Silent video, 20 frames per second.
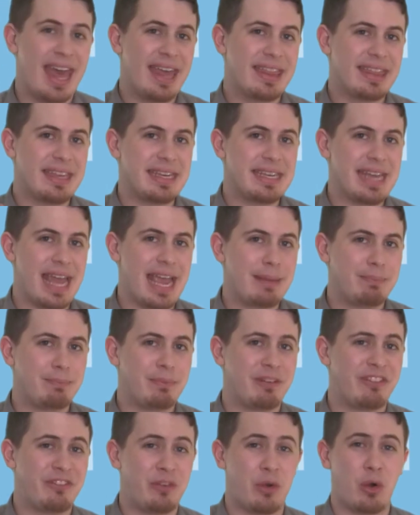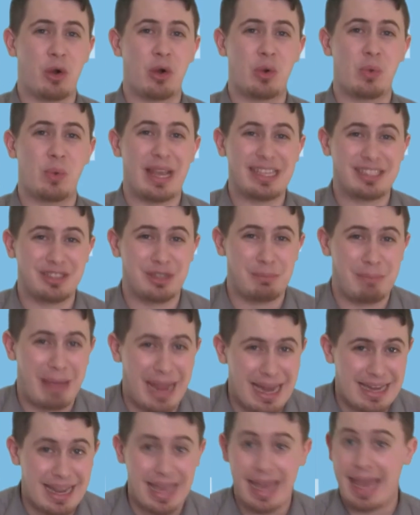the night before
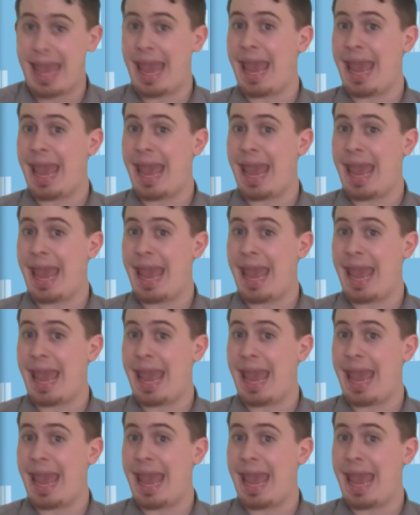WrestleMania